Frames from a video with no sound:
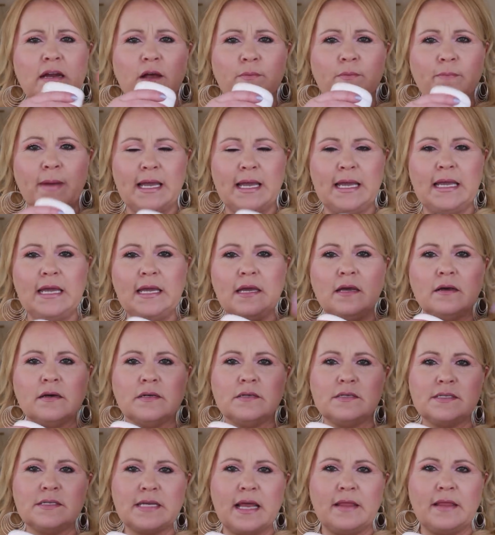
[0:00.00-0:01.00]
on my
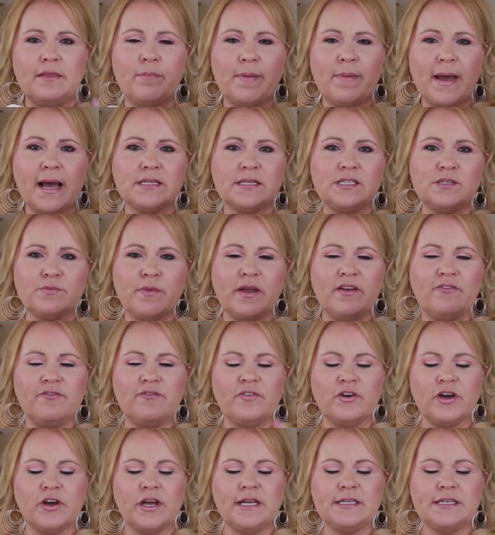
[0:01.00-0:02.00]
heels, and the pads of my
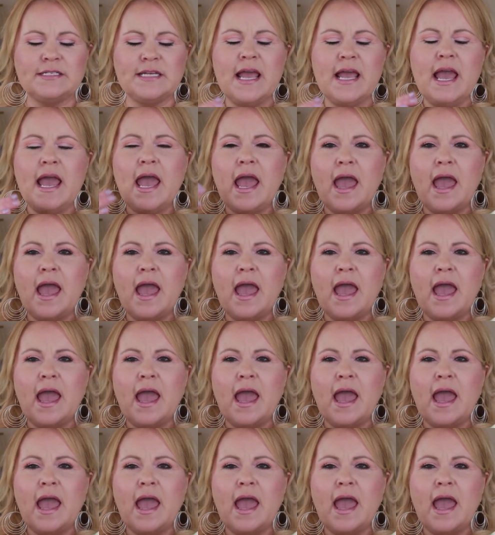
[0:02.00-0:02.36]
foot,